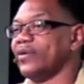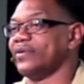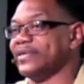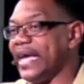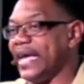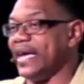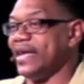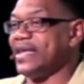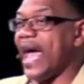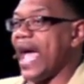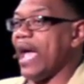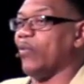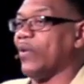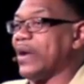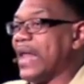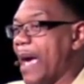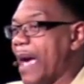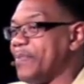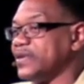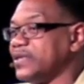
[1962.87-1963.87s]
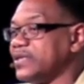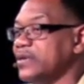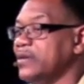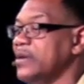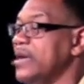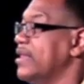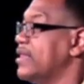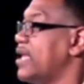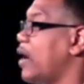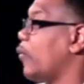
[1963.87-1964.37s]
day and night, what happens to
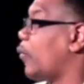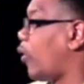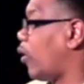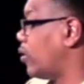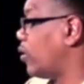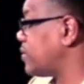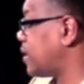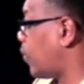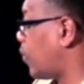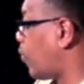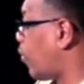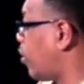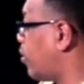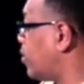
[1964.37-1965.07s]
that word